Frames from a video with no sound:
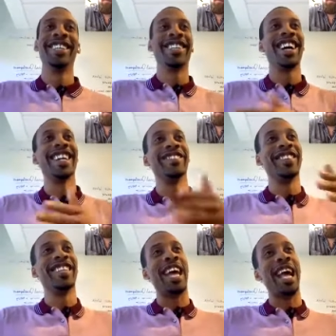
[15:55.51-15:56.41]
kind of
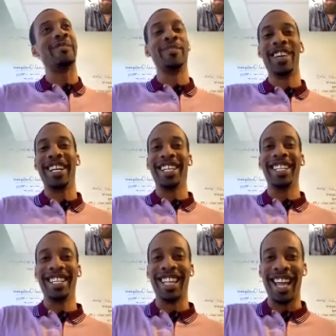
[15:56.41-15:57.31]

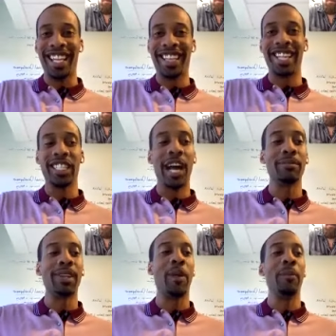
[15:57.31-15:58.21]
elaborated that that
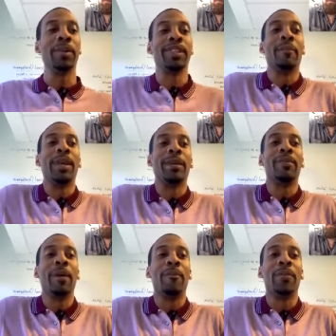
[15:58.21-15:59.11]
job title. But the big
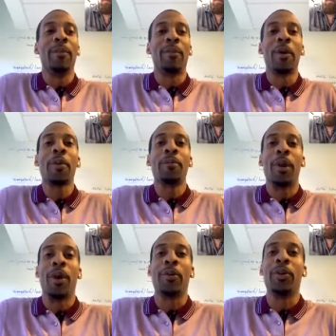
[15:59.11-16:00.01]
the, the important
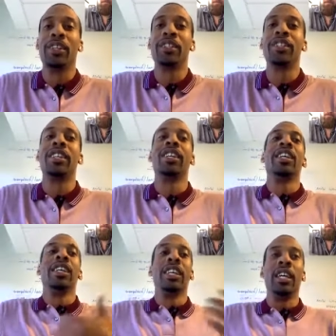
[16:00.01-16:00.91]
part was
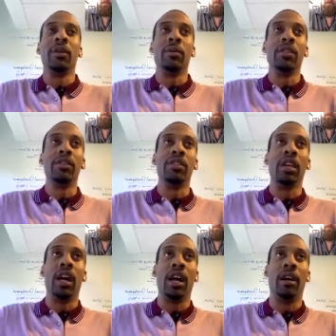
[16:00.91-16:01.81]
it was
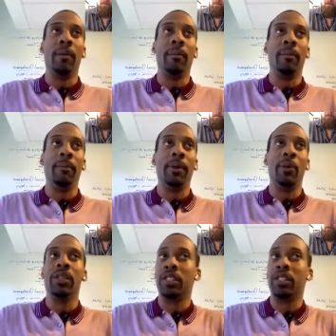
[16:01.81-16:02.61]
um, it was